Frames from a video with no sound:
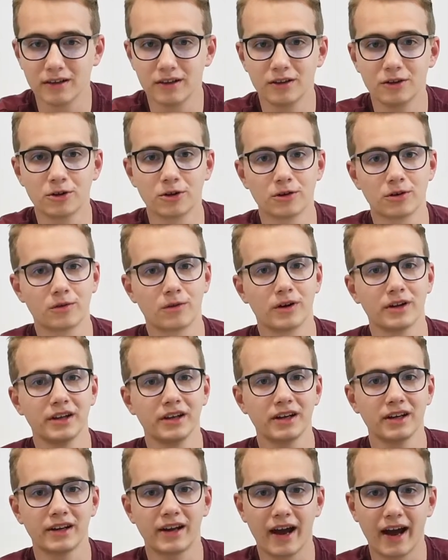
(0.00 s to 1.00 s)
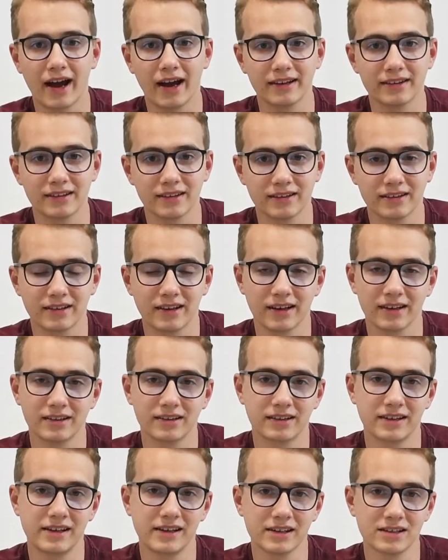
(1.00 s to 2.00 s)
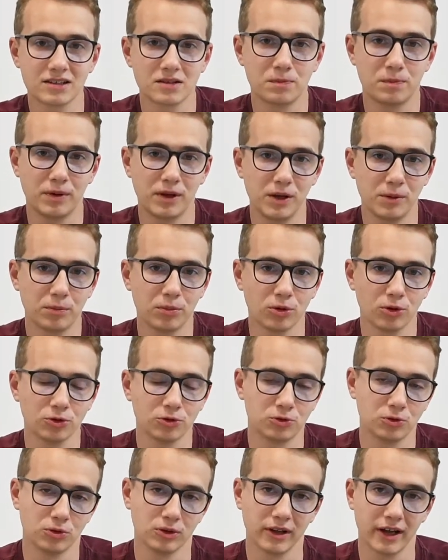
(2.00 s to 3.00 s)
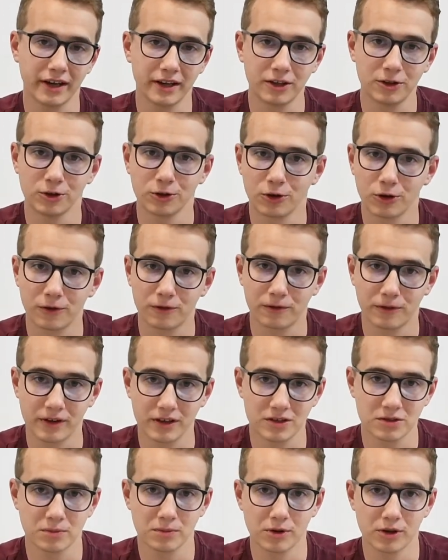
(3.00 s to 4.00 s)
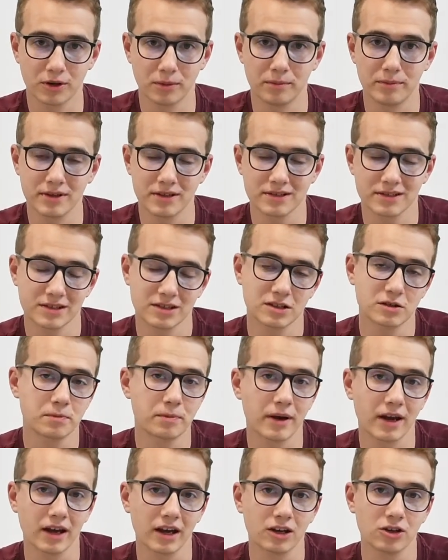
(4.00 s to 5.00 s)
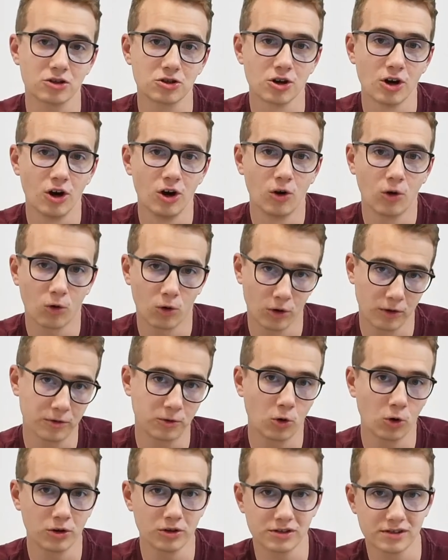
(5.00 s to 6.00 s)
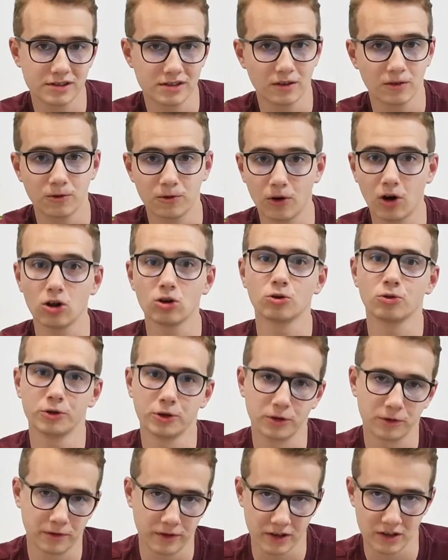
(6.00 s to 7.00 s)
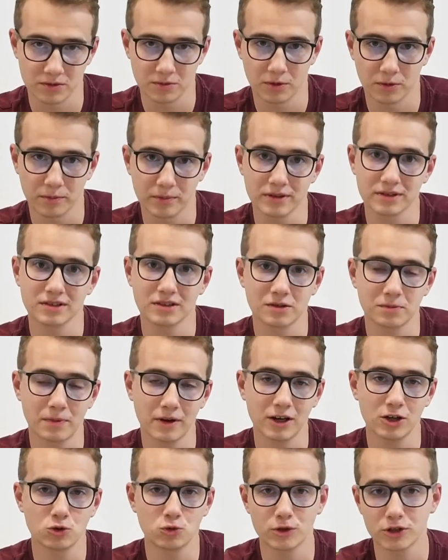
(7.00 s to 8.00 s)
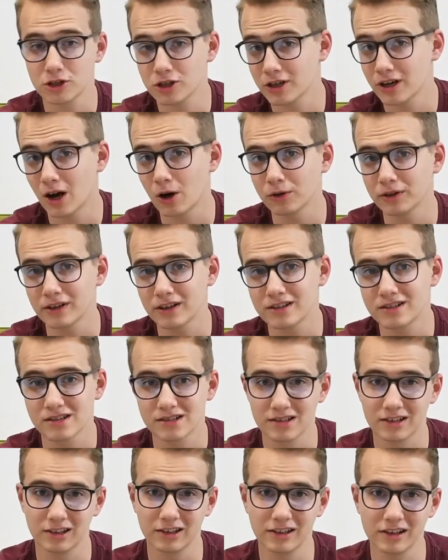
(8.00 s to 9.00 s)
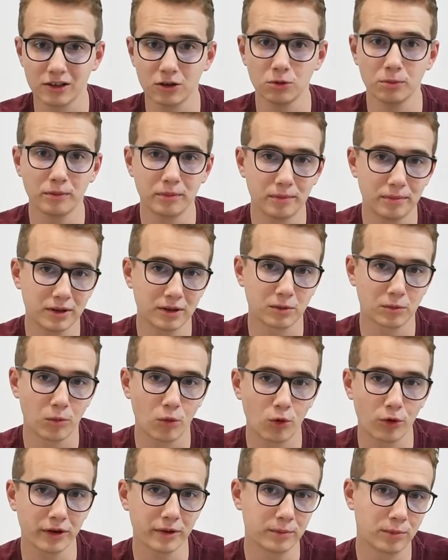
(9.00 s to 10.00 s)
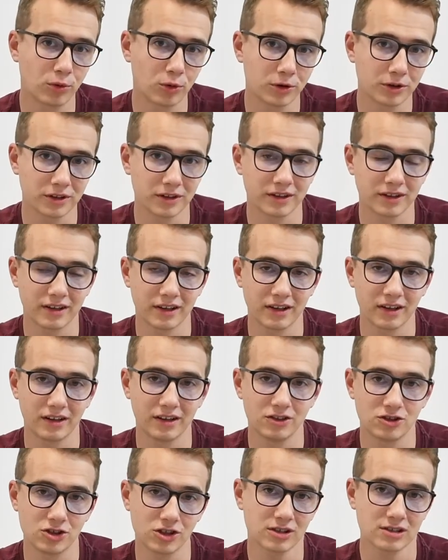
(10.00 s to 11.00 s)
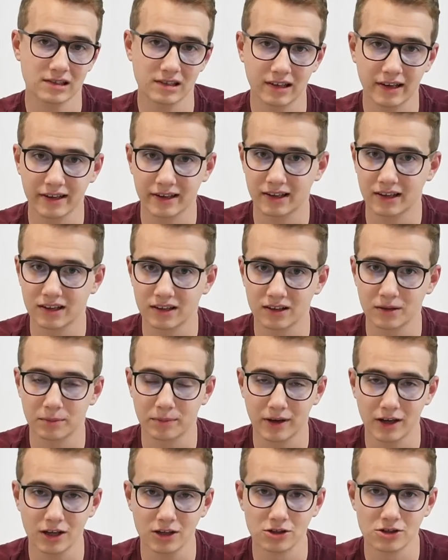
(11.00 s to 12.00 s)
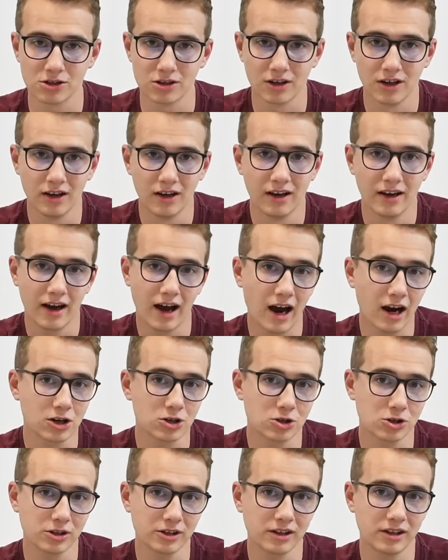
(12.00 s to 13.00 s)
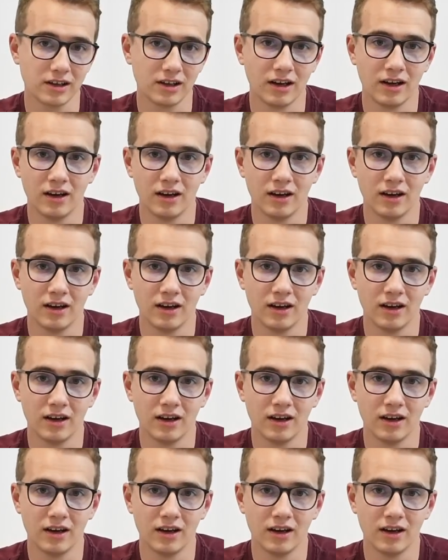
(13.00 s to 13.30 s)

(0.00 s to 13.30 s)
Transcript: You're running an ad that gets people to like your Facebook business page, or of course follow your Facebook business page, which nowadays is a little bit more important than just liking the page. Actually,